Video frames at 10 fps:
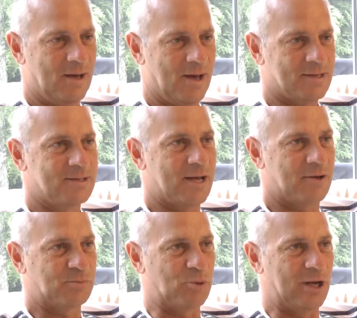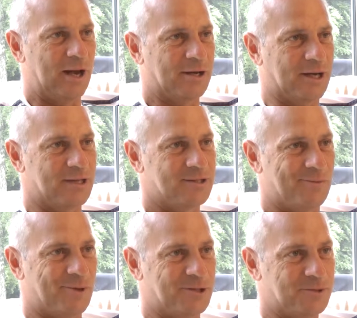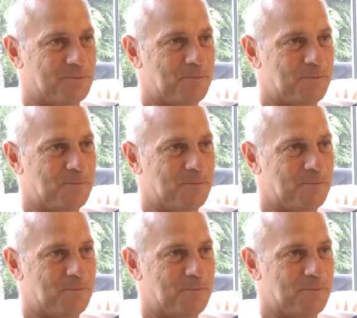I can say I was pretty lucky in some ways.